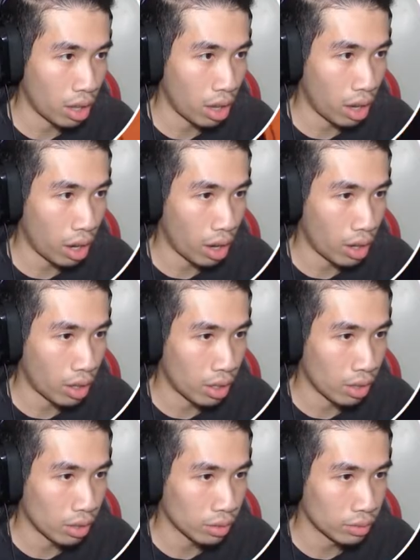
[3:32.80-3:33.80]

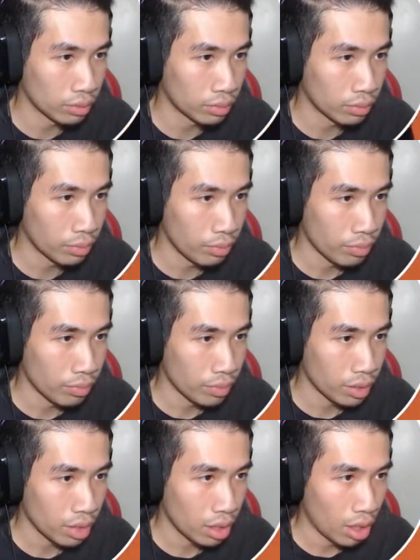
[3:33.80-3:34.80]

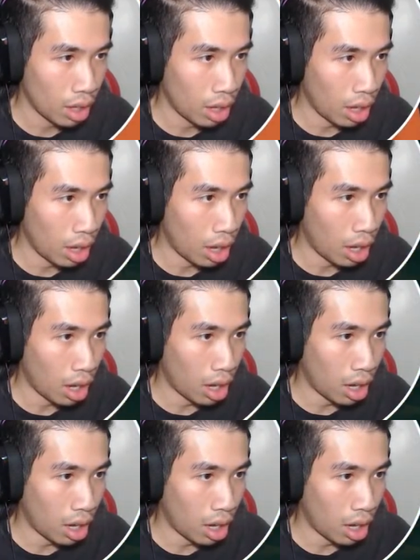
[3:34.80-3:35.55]
(silence)